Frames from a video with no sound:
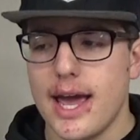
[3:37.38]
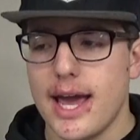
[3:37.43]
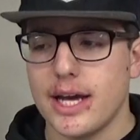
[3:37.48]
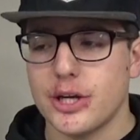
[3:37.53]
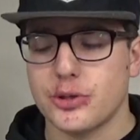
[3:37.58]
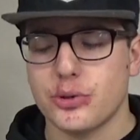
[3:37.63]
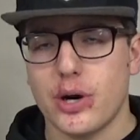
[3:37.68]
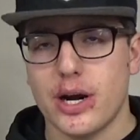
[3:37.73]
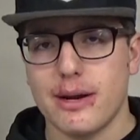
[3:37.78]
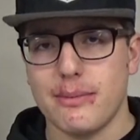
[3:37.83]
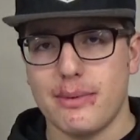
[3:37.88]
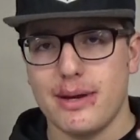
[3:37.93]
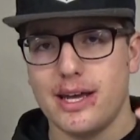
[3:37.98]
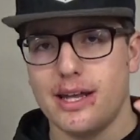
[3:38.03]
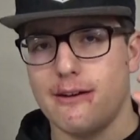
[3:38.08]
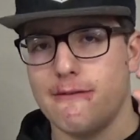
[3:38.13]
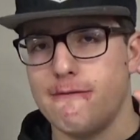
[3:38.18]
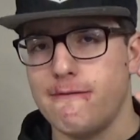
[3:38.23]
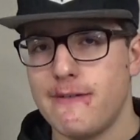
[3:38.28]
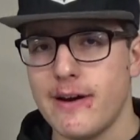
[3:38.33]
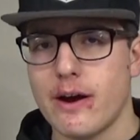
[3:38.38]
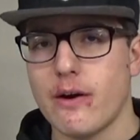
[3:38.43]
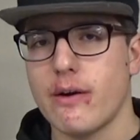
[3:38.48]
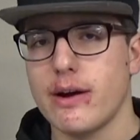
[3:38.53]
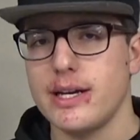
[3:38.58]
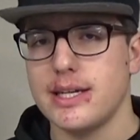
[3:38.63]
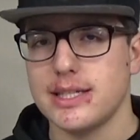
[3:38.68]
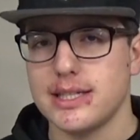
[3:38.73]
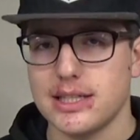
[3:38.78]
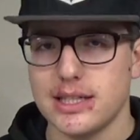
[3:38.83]
and try to be in a
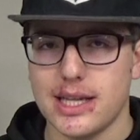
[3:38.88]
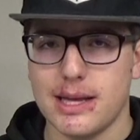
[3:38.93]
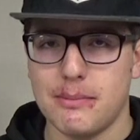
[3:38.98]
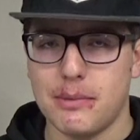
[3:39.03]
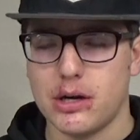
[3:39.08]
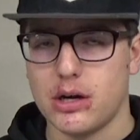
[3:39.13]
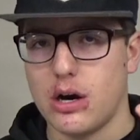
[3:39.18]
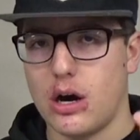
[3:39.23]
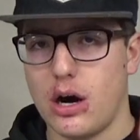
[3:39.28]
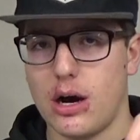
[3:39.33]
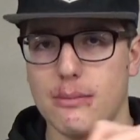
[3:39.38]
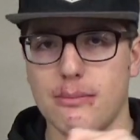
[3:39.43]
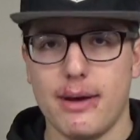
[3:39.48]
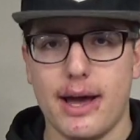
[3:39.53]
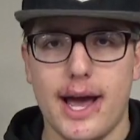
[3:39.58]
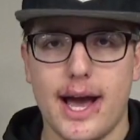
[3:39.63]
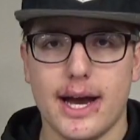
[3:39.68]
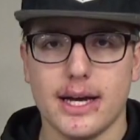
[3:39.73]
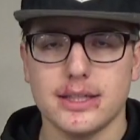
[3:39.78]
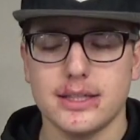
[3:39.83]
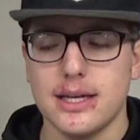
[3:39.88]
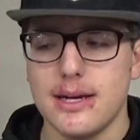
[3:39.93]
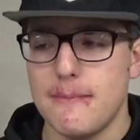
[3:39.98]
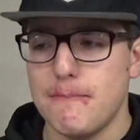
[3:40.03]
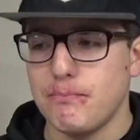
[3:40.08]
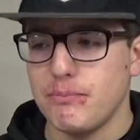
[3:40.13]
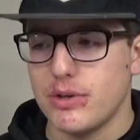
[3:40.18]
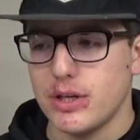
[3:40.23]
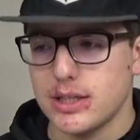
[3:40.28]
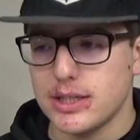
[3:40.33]
very slim and compact
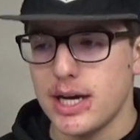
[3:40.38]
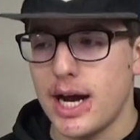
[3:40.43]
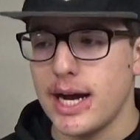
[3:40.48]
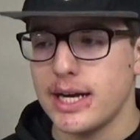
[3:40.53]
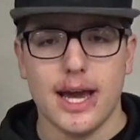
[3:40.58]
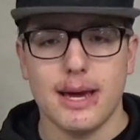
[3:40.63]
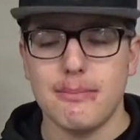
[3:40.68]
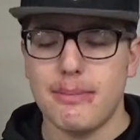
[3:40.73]
design.